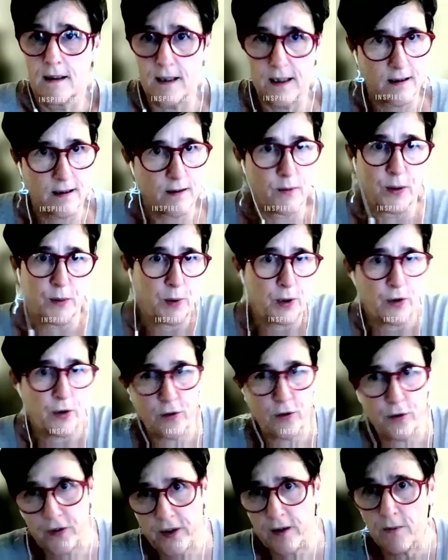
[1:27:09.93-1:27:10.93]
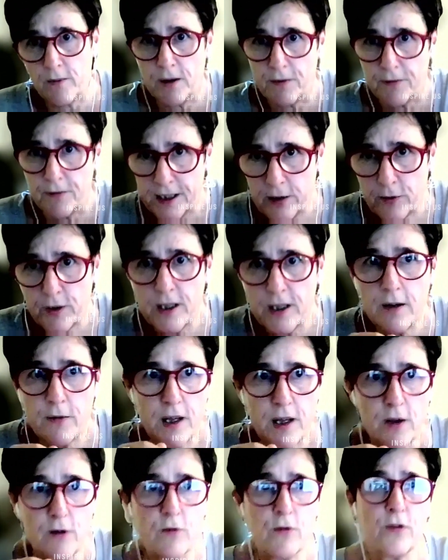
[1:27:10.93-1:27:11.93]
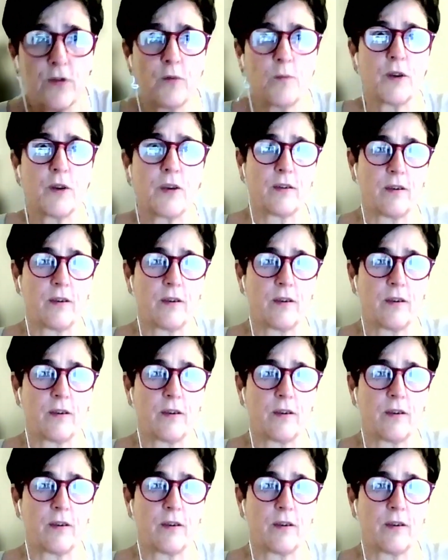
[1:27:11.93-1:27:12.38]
but because you say about veterinary use, but